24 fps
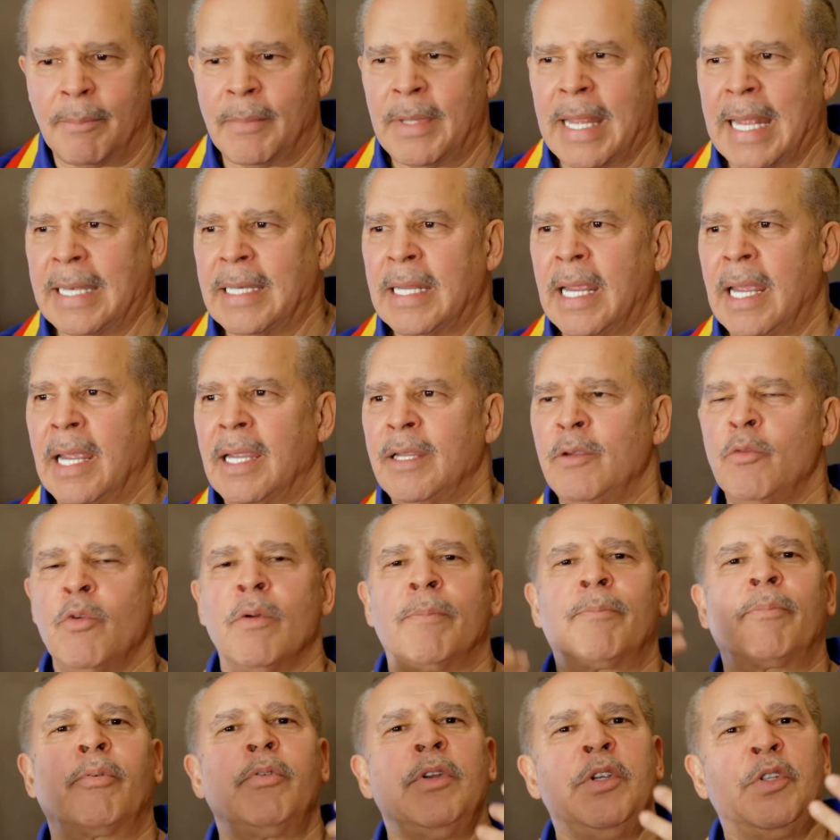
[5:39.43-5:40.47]
that you
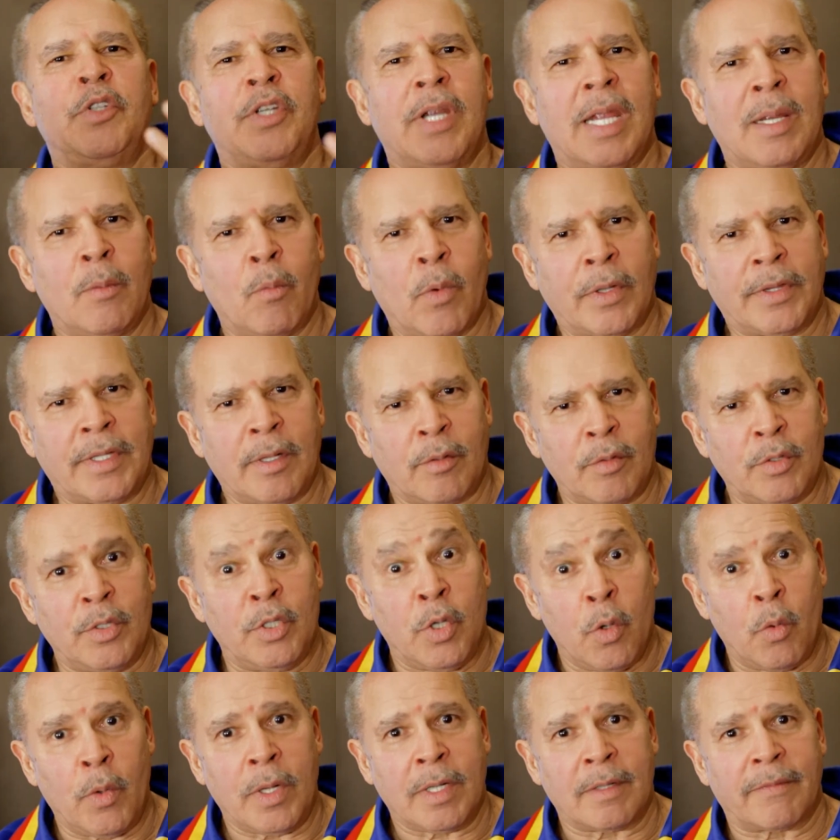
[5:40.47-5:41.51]
appreciate what they're
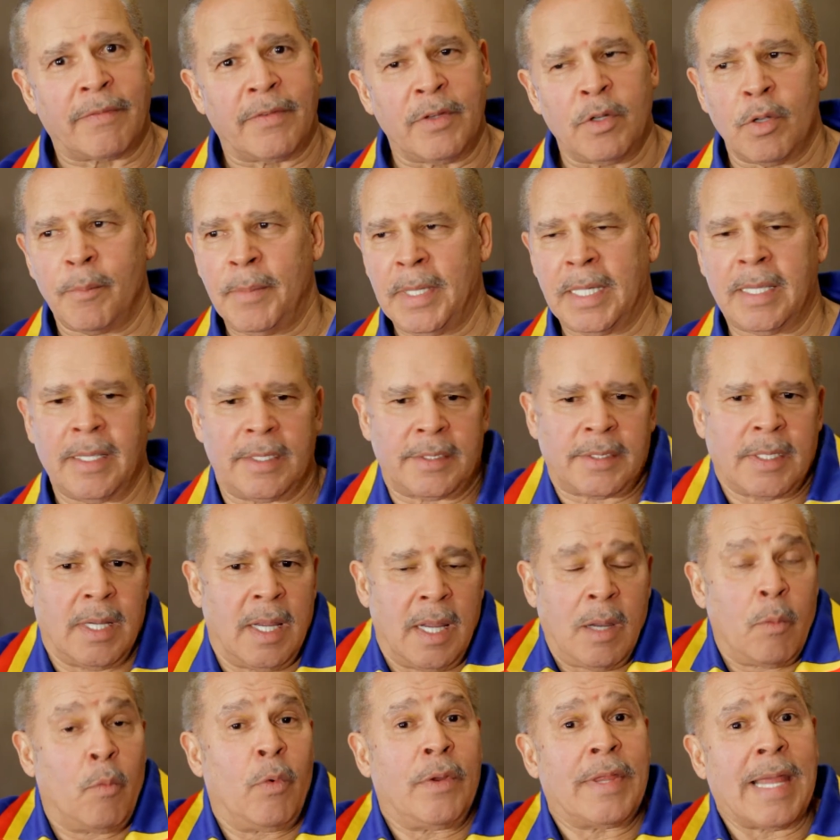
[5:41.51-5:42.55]
doing for you, because
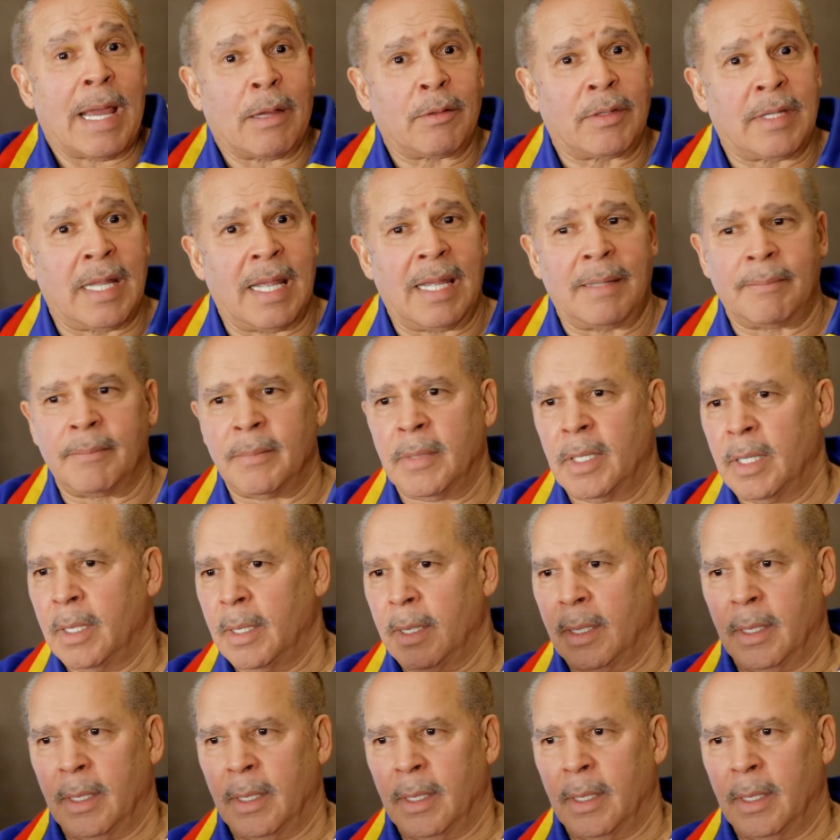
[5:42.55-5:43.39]
without them,